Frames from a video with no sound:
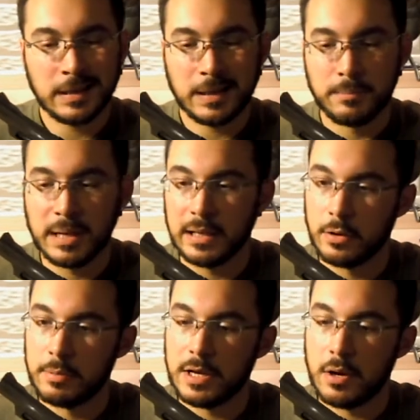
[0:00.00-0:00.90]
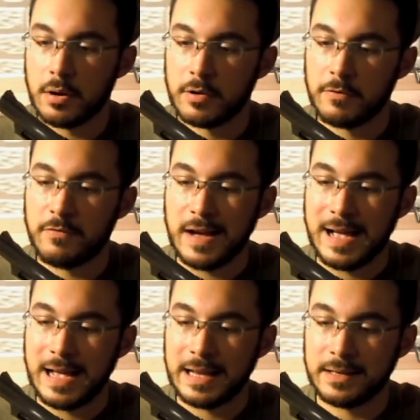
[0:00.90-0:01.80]
be a little bit harder to
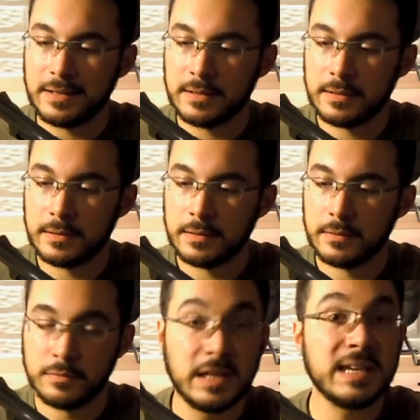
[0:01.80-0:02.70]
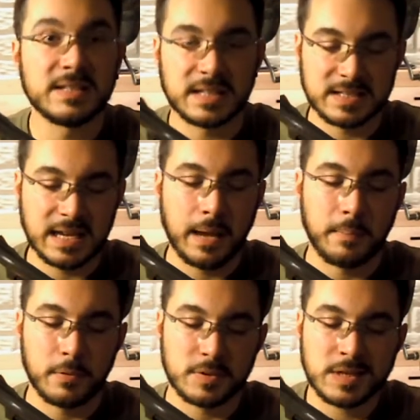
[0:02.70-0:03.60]
find, these
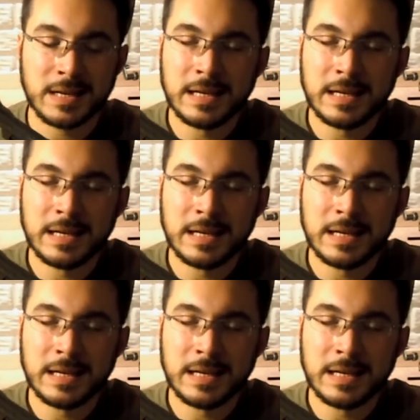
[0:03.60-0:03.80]
examples.